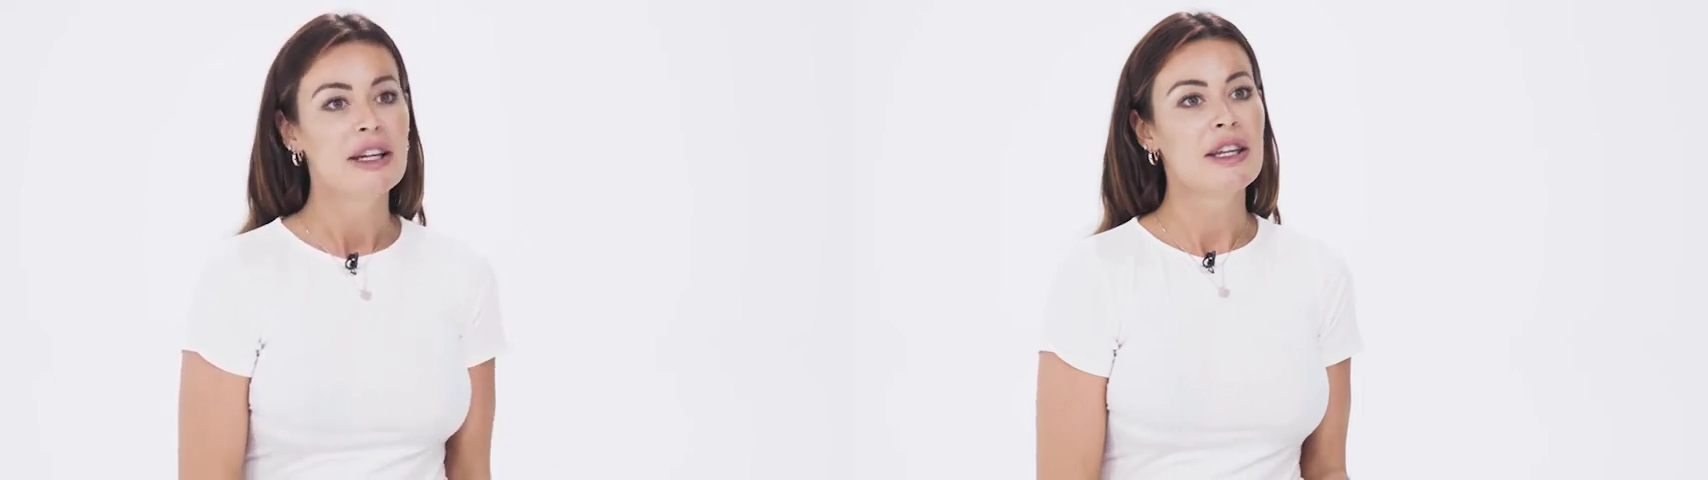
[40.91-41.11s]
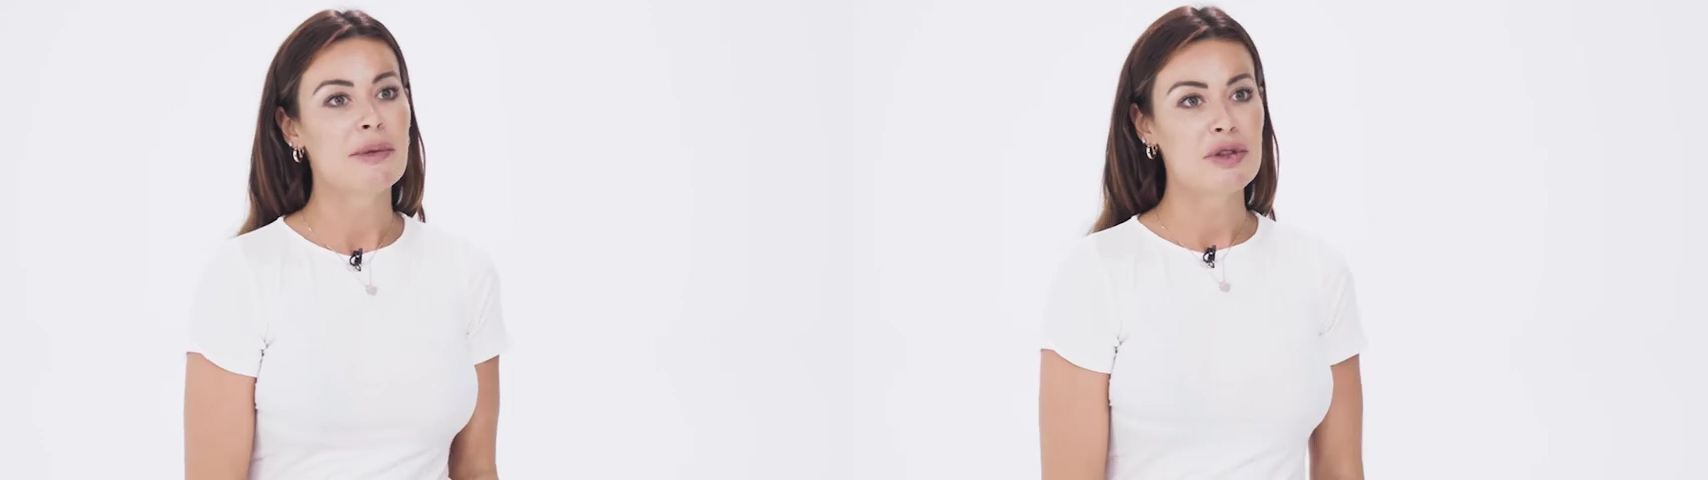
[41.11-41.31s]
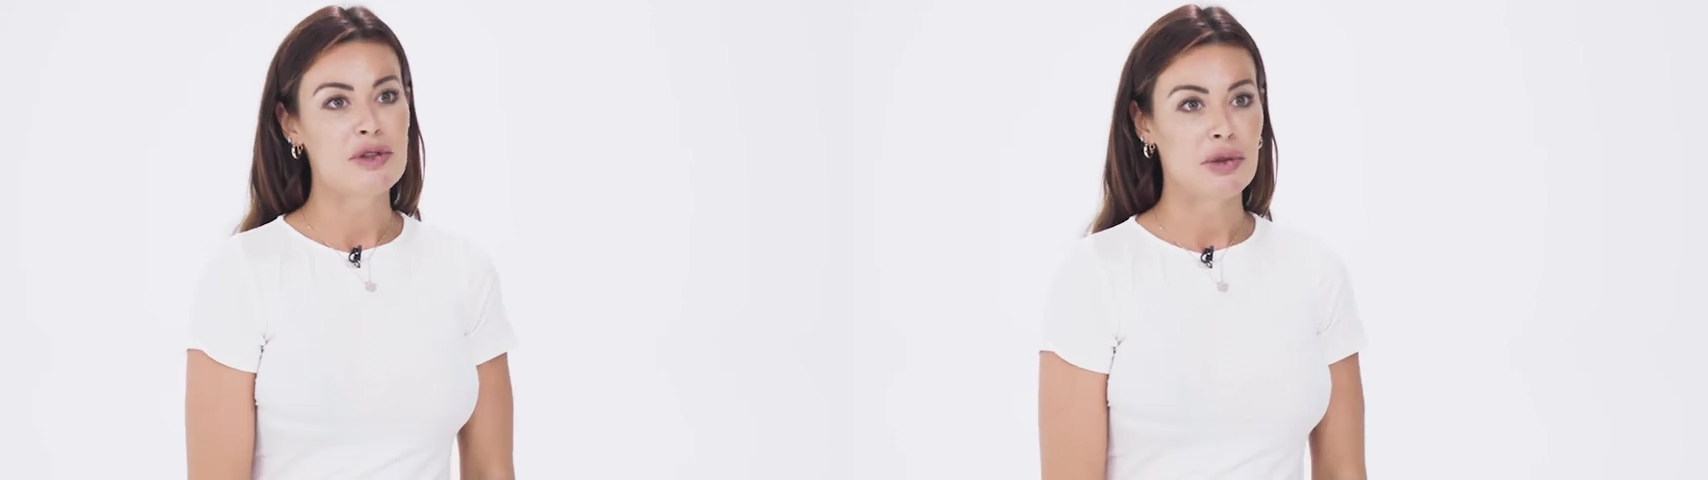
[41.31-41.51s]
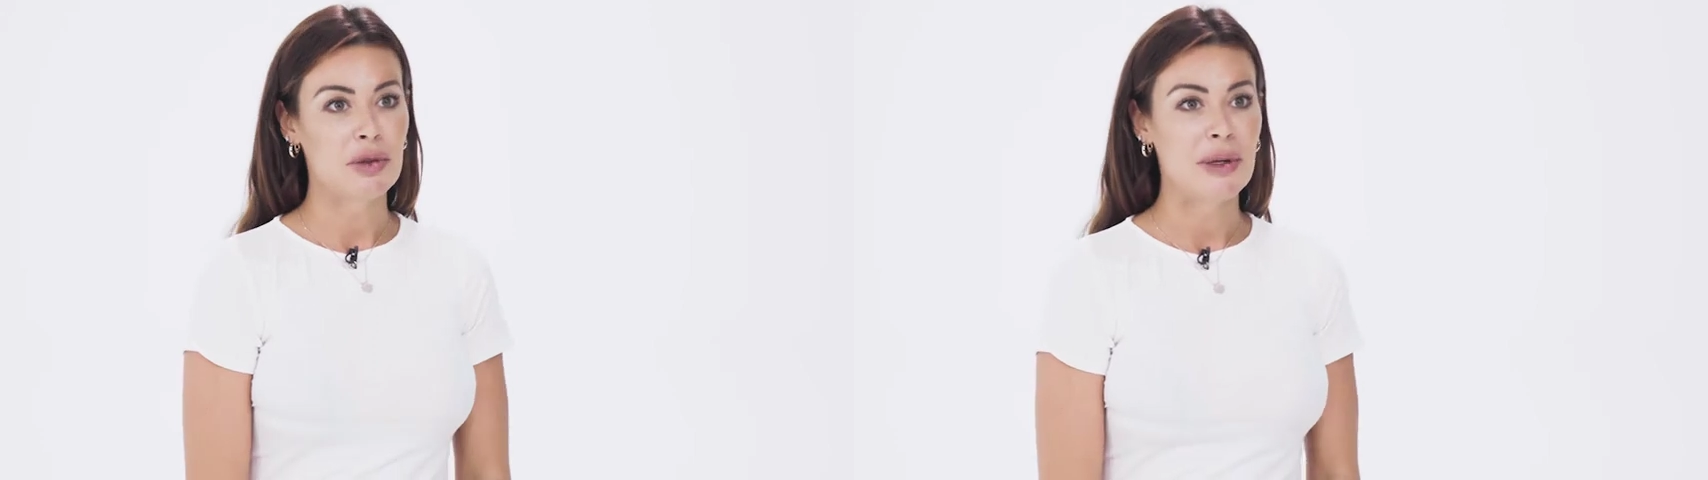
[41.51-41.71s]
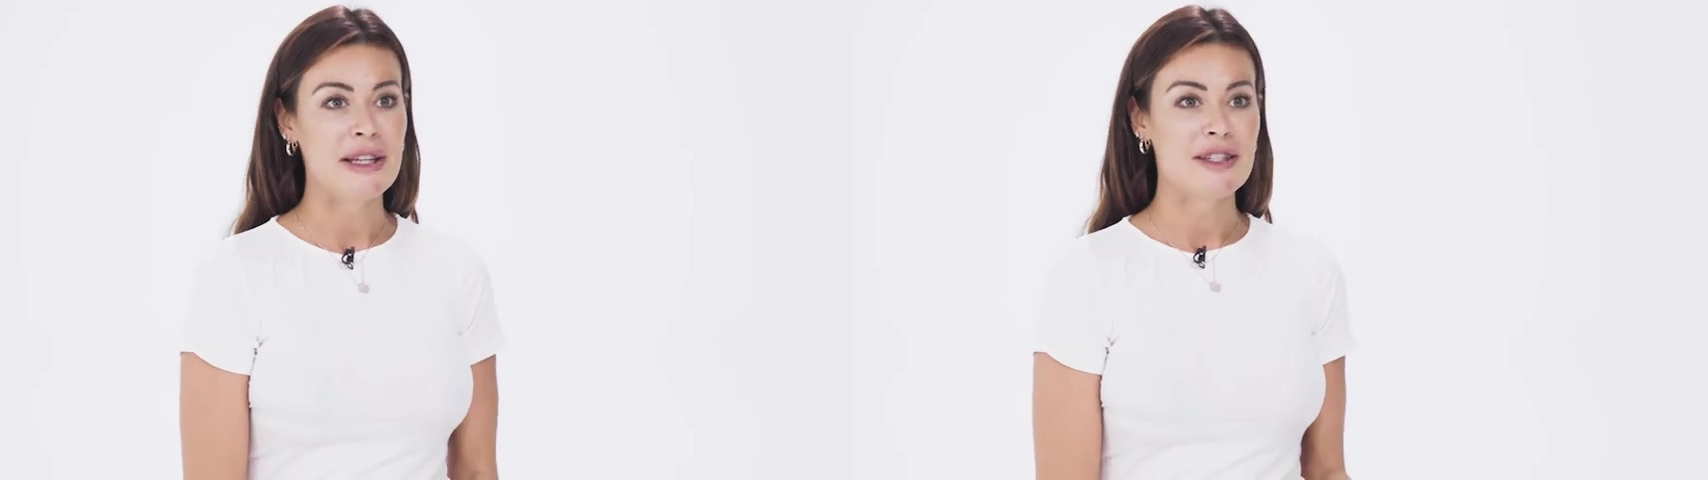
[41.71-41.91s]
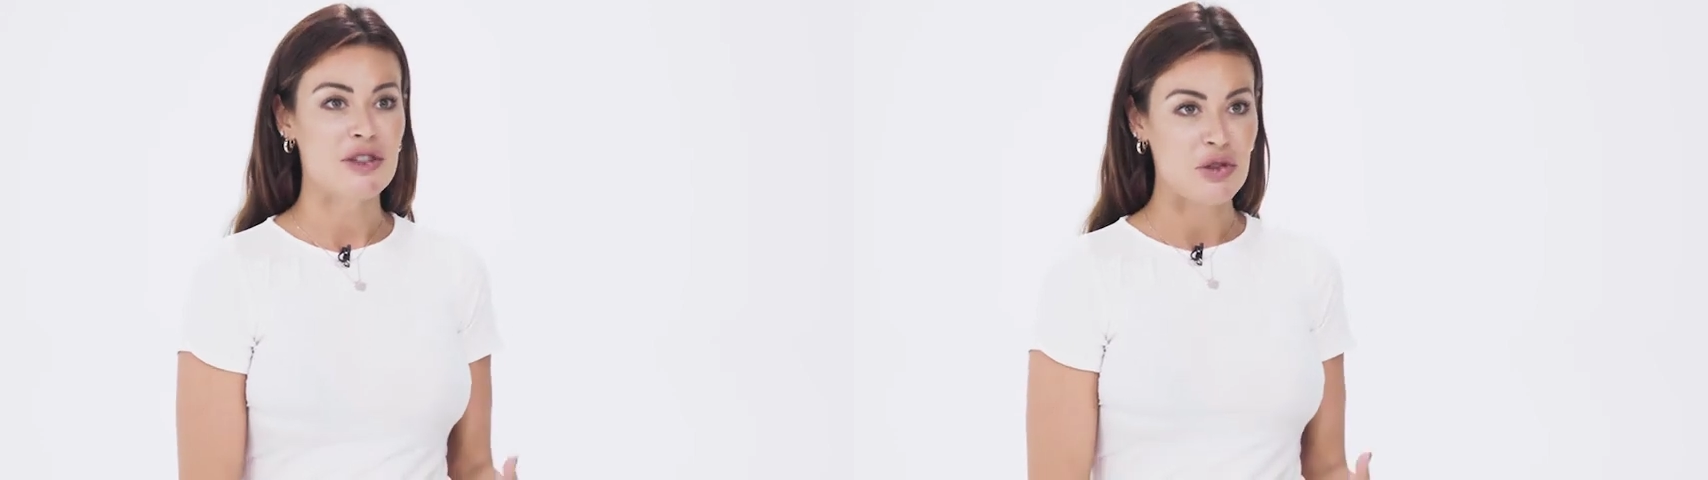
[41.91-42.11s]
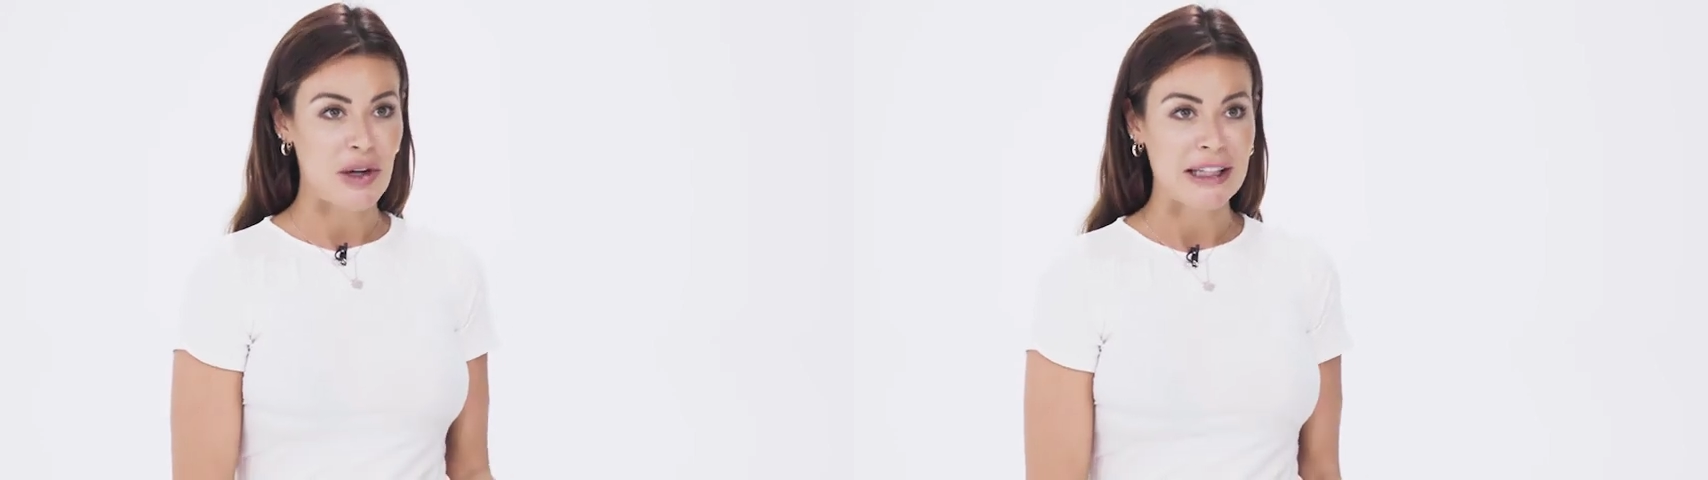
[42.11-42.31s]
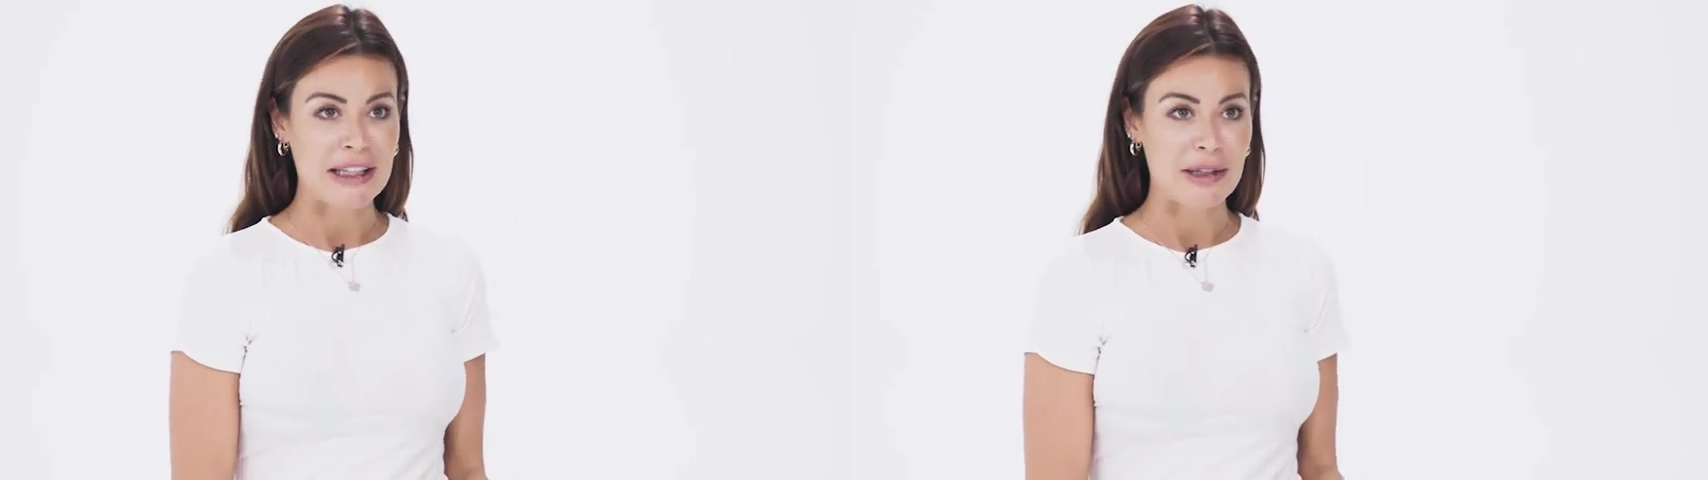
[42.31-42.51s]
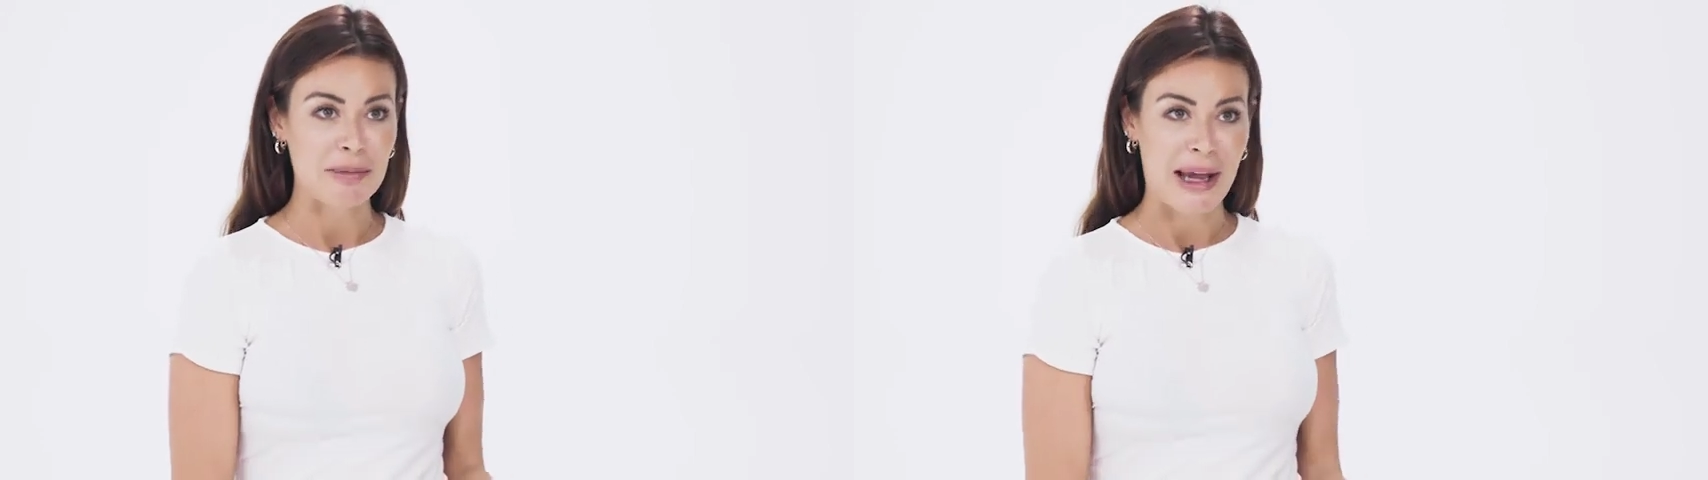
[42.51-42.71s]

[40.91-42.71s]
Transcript: Number two, it's Australian